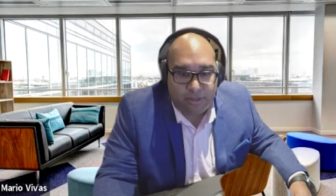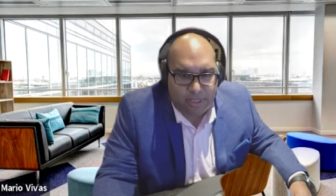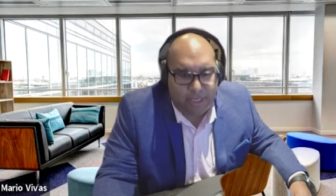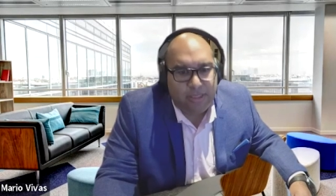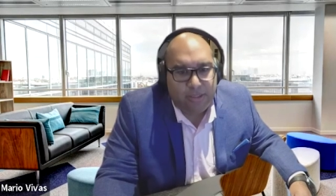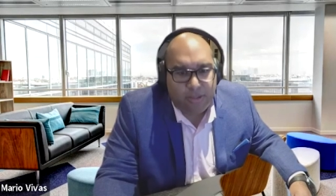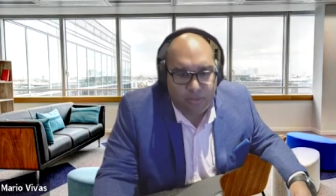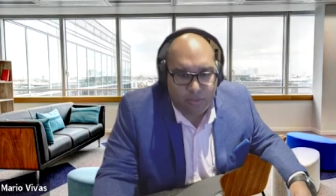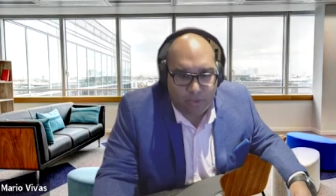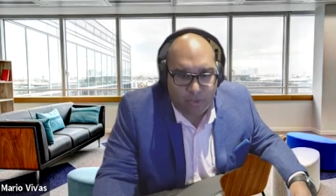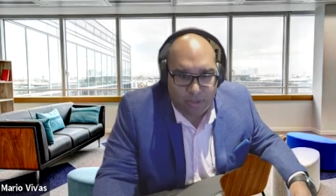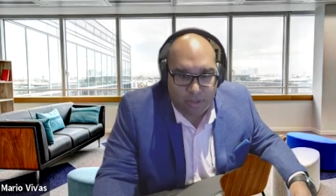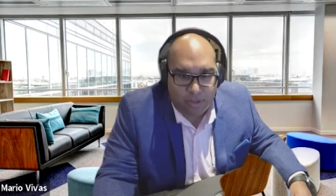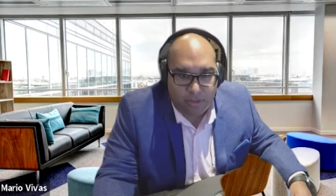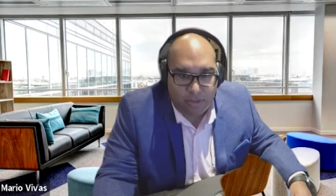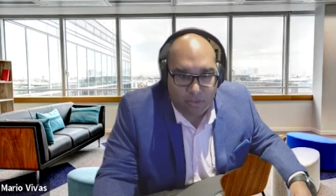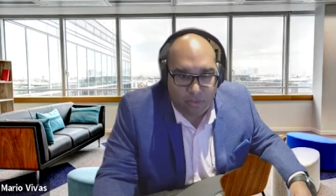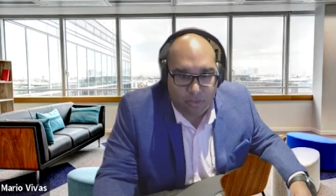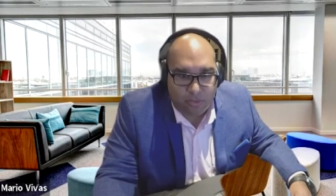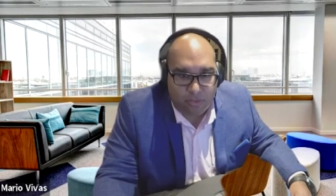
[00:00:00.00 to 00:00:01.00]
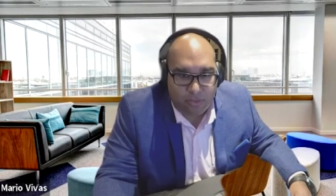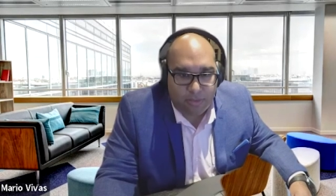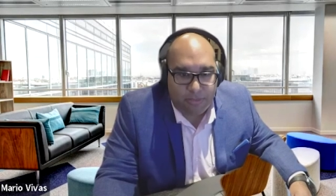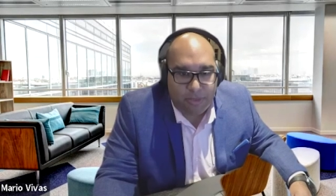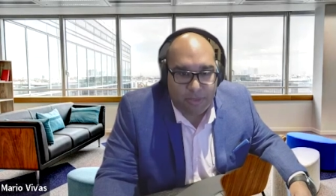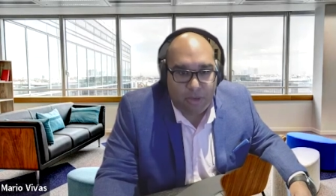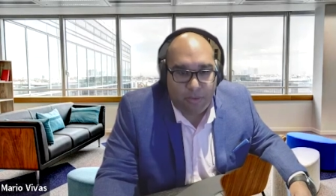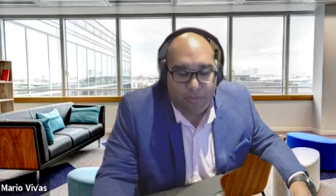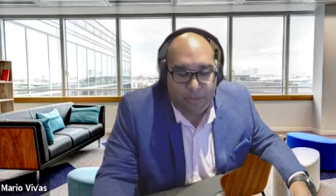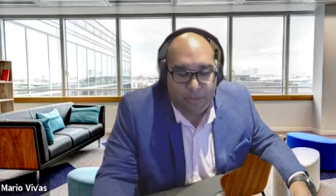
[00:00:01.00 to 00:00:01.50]
Yes, you want to know the
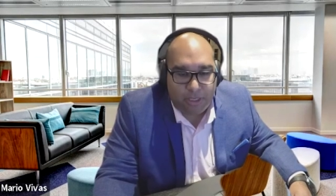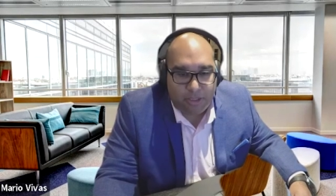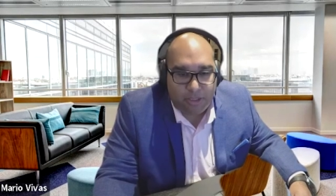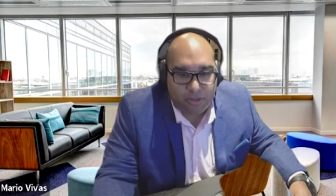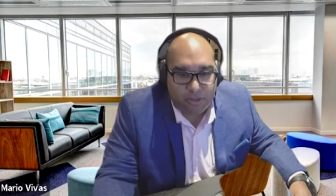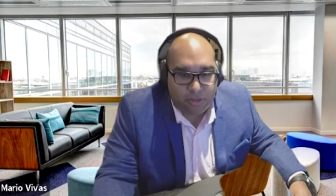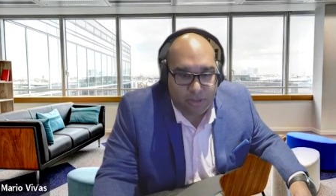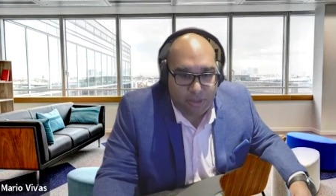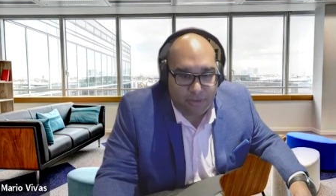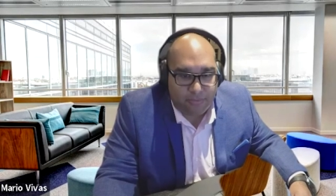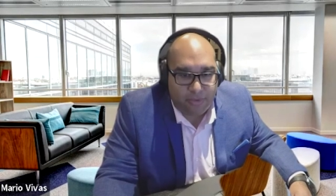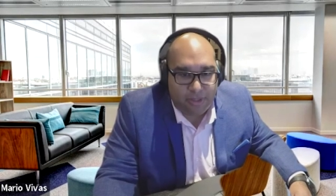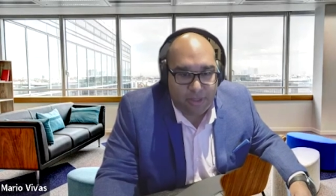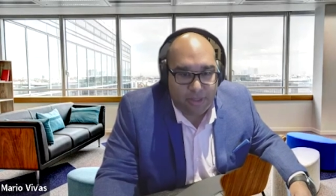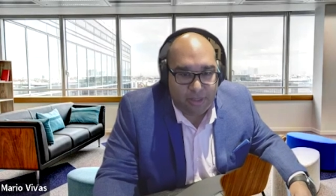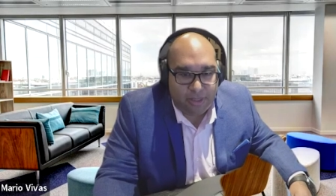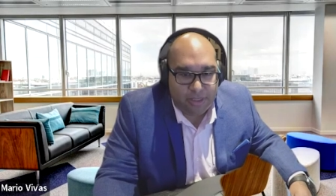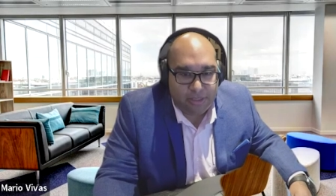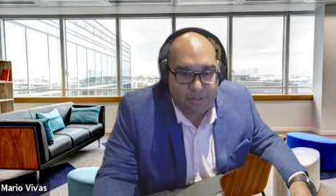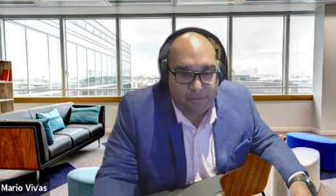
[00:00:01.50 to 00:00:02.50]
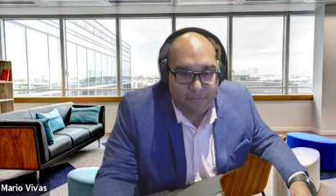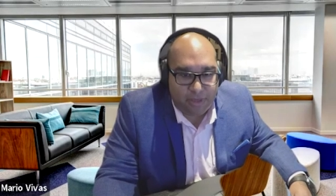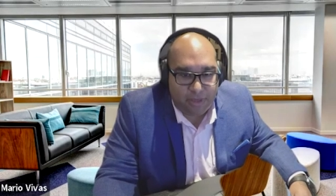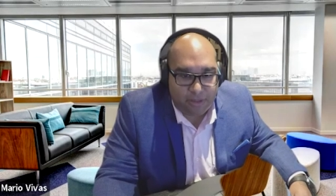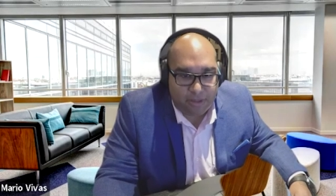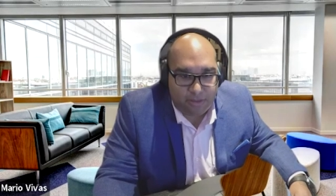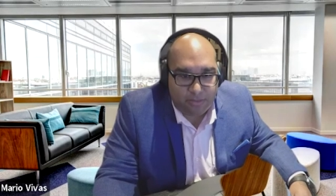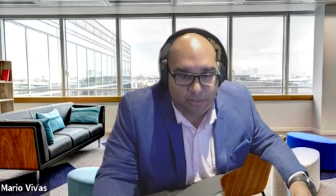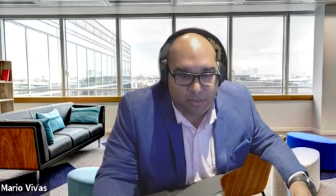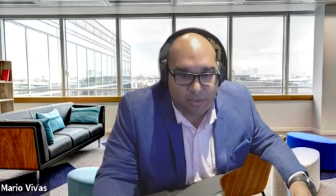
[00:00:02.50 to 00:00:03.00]
bigger picture and everything that's
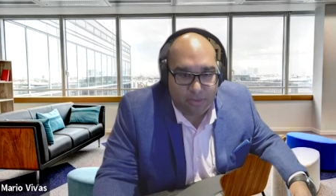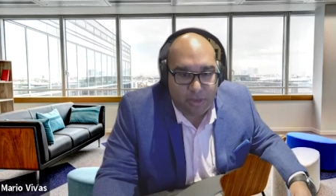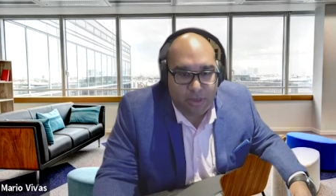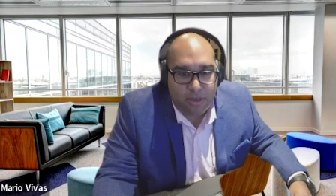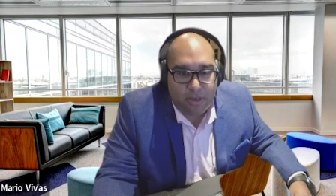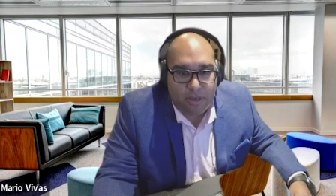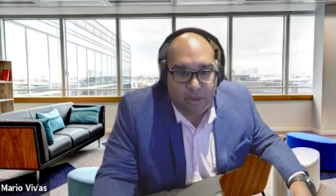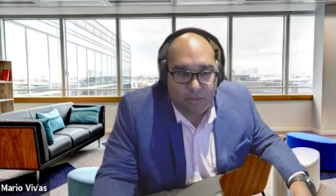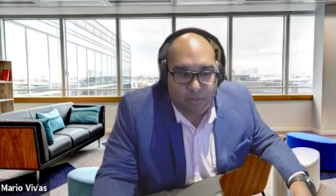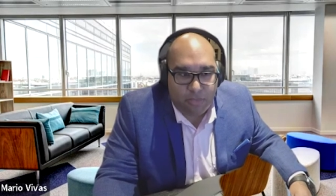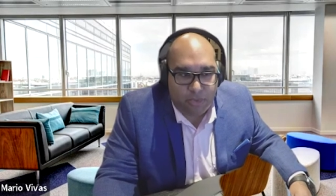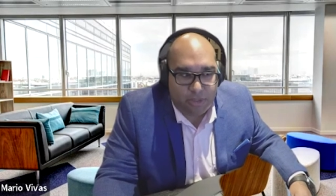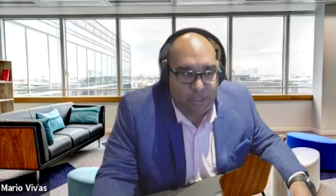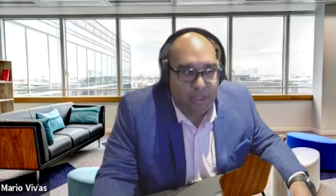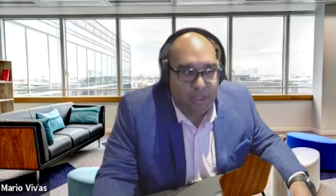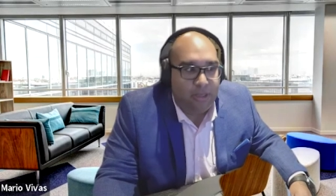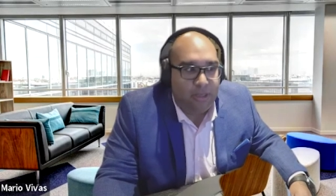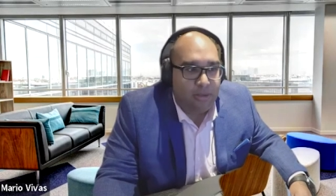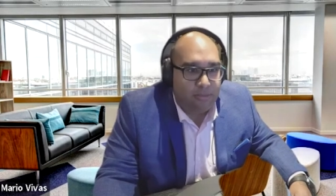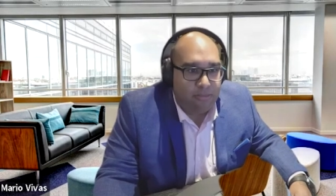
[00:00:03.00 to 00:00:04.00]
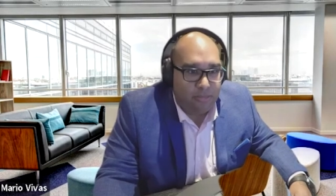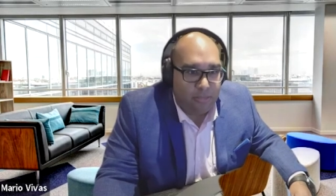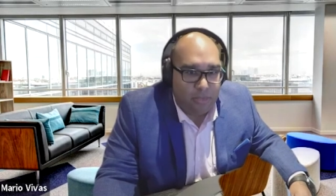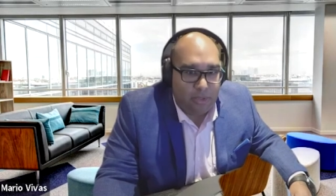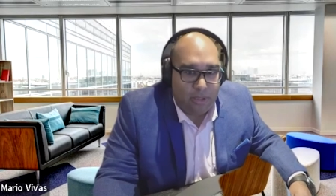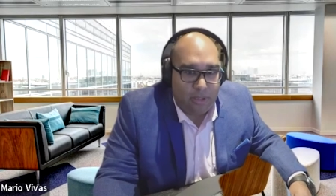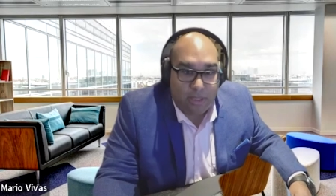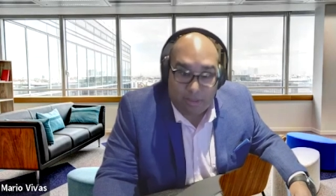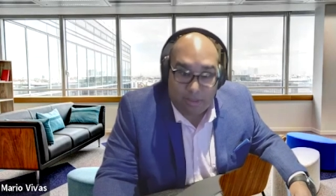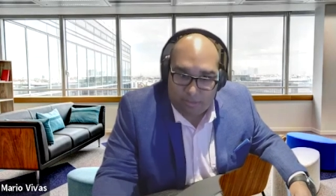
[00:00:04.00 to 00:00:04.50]
available, but then
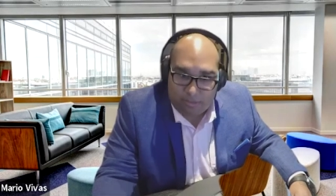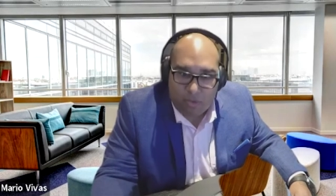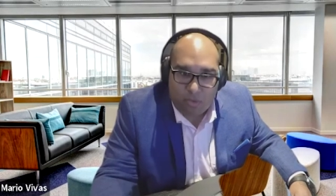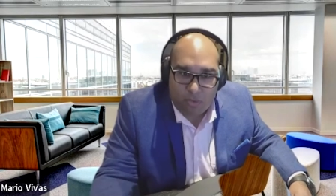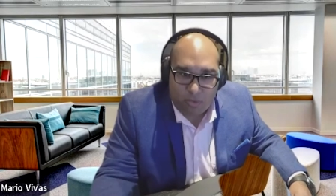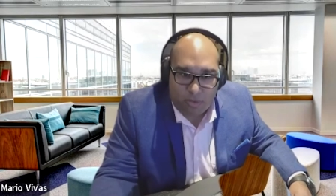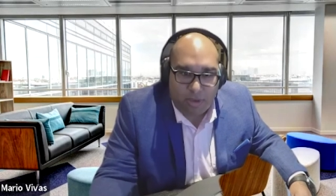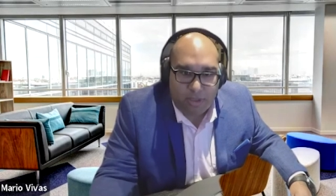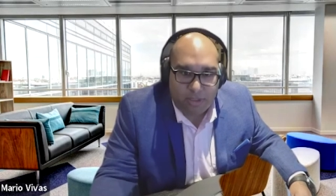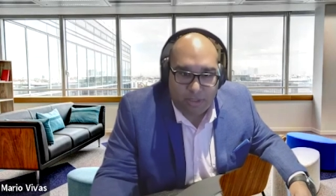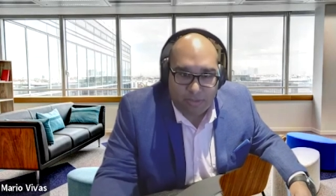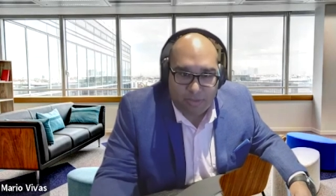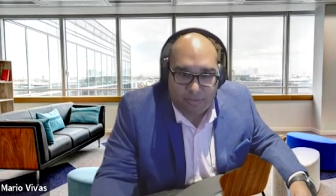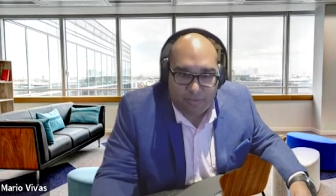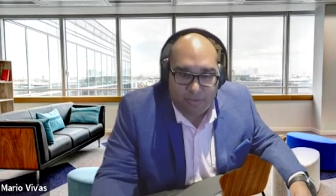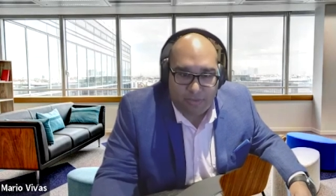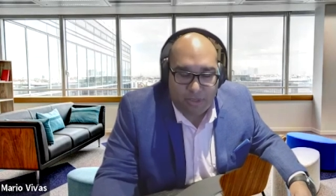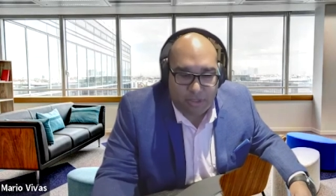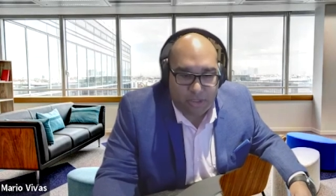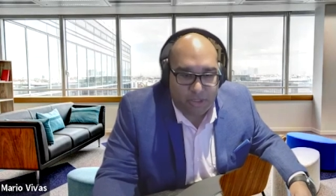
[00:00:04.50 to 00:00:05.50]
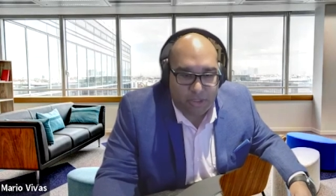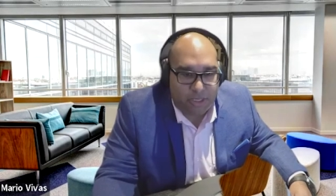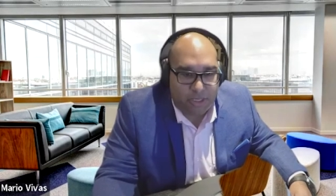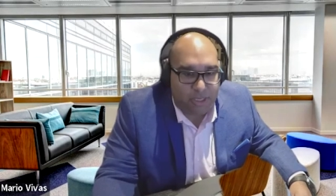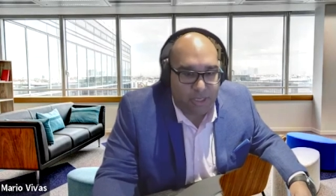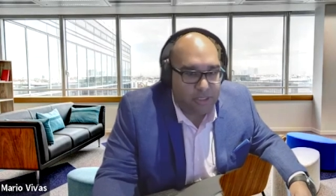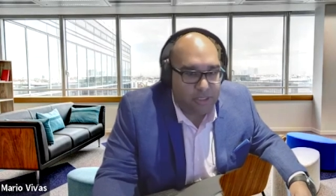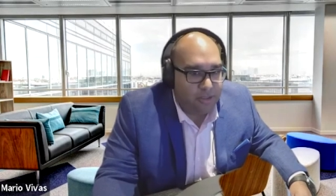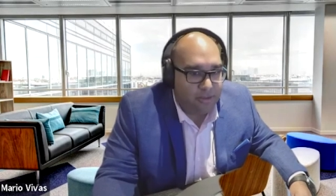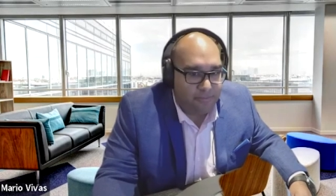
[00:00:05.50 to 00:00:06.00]
that whole concept of an
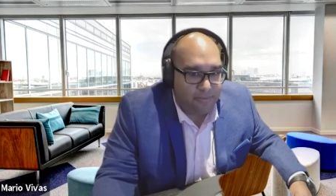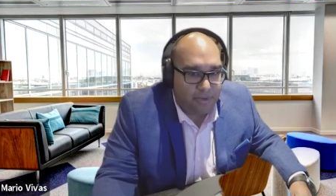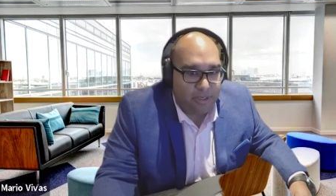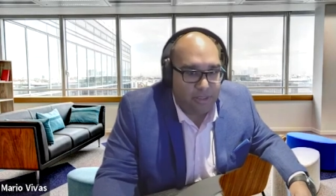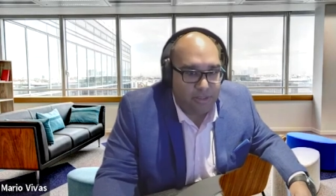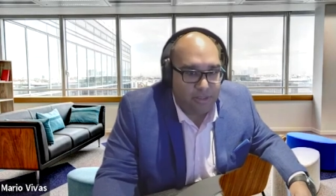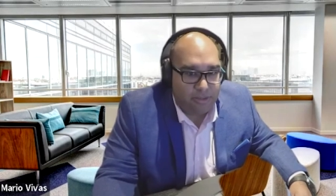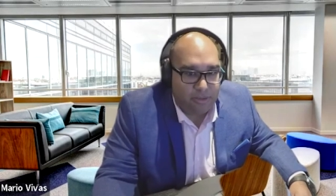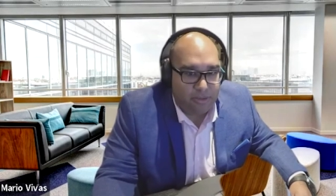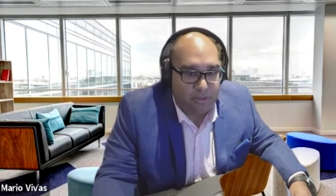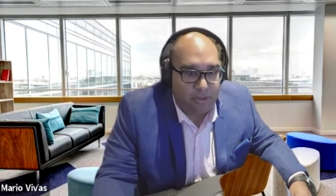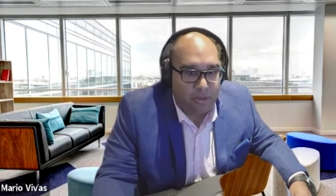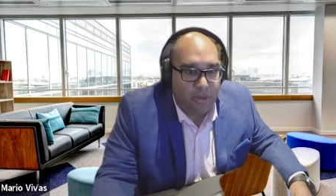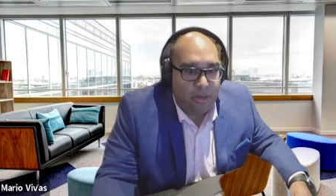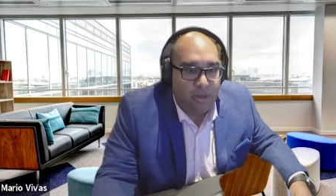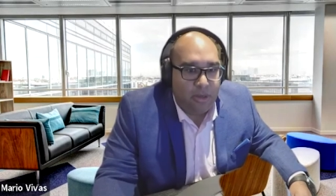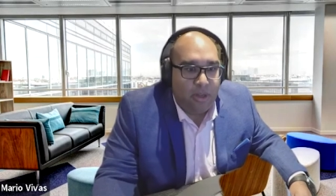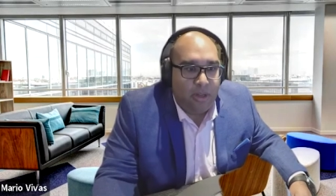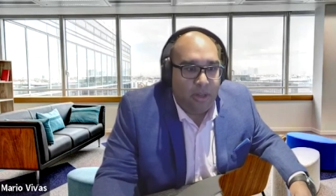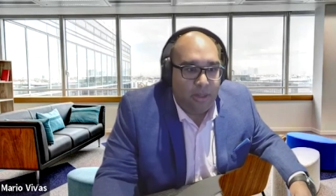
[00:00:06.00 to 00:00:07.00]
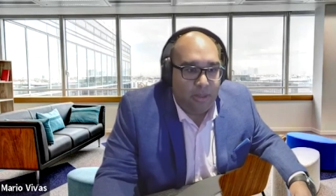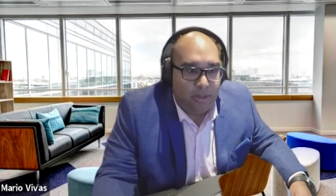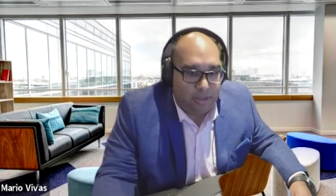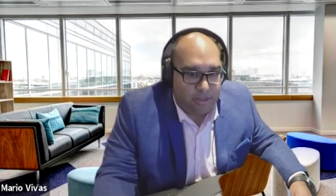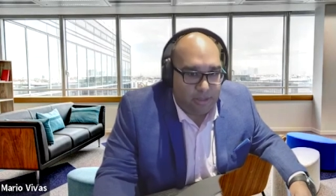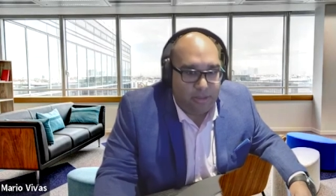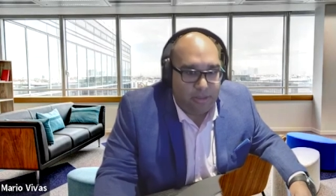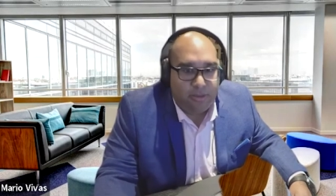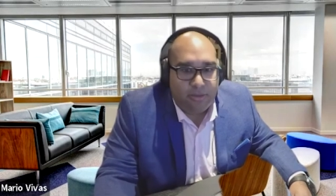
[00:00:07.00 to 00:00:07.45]
education advisor let's start